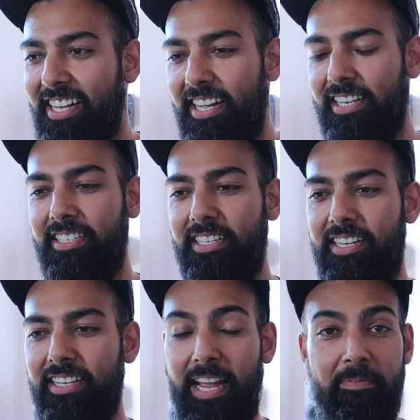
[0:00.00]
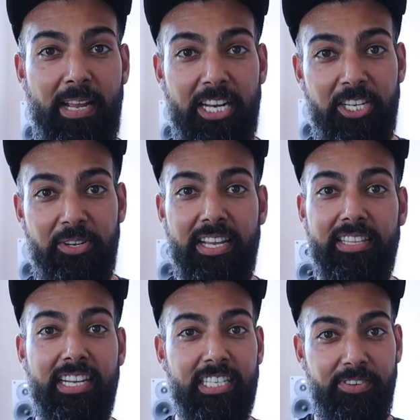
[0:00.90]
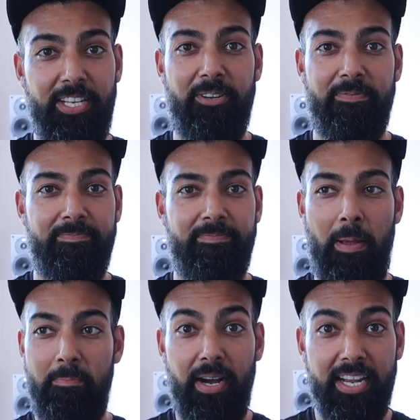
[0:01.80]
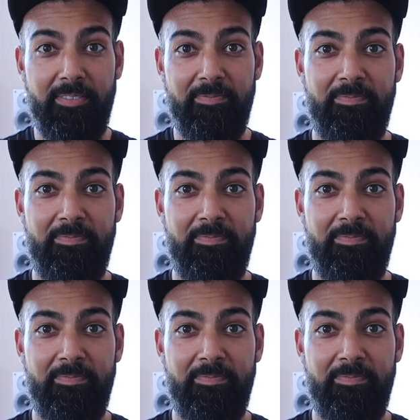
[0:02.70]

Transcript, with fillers: And uh, yeah, catch you in the next video. Bye.